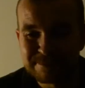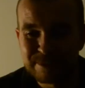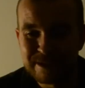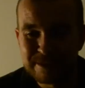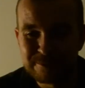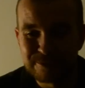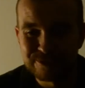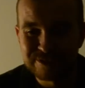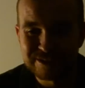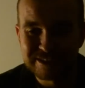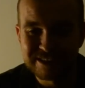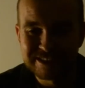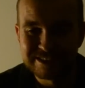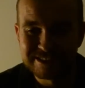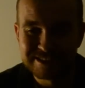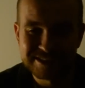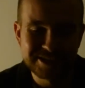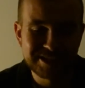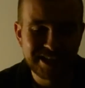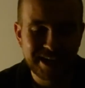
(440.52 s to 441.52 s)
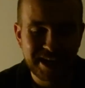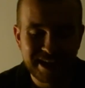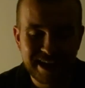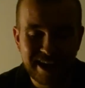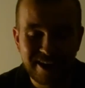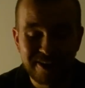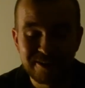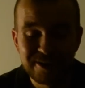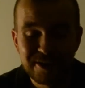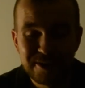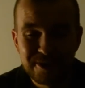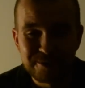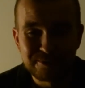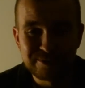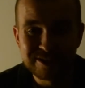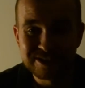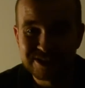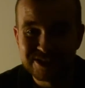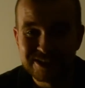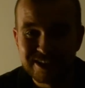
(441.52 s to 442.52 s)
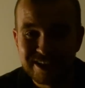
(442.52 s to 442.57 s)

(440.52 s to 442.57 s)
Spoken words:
people to check it out, which